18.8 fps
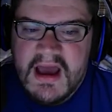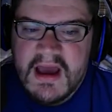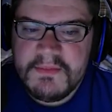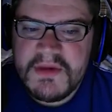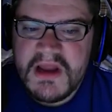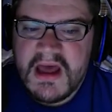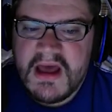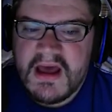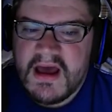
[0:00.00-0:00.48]

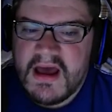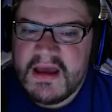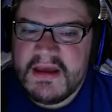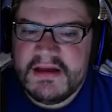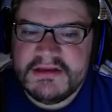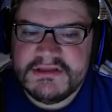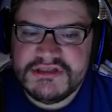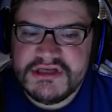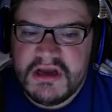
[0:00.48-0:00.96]
I'm not high
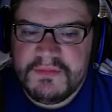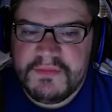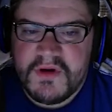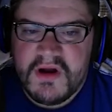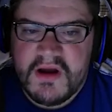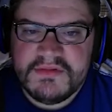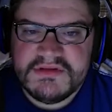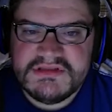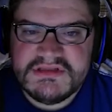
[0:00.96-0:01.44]
on Chop
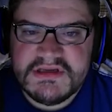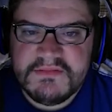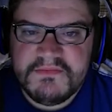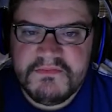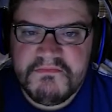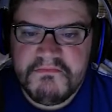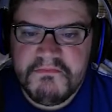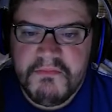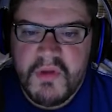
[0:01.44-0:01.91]
Robinson,
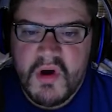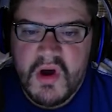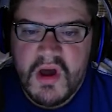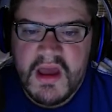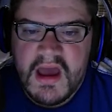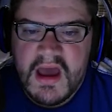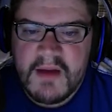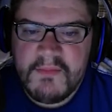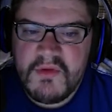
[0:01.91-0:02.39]
but
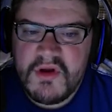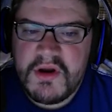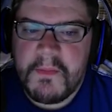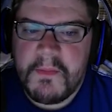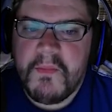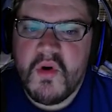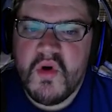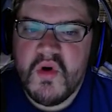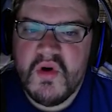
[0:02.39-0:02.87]
I'm going to
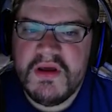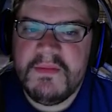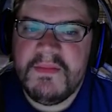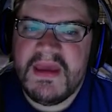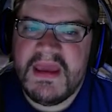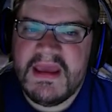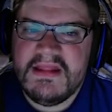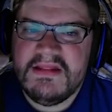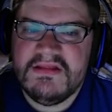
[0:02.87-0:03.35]
put him
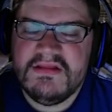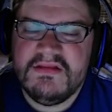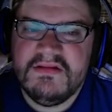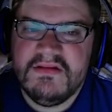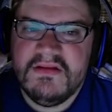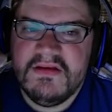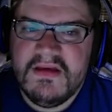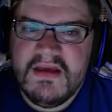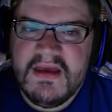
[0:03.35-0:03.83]
in
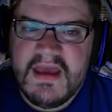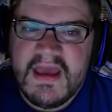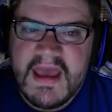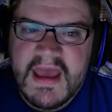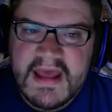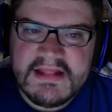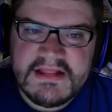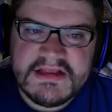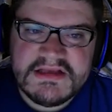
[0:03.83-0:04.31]

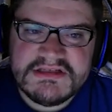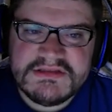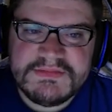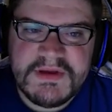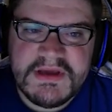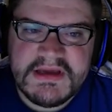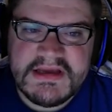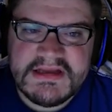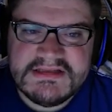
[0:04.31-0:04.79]
at this
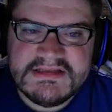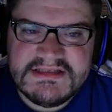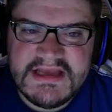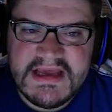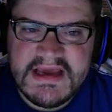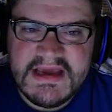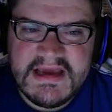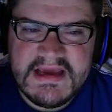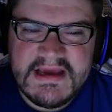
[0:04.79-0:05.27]
pick and
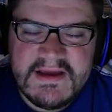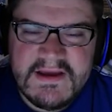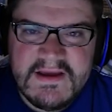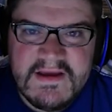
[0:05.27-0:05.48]
say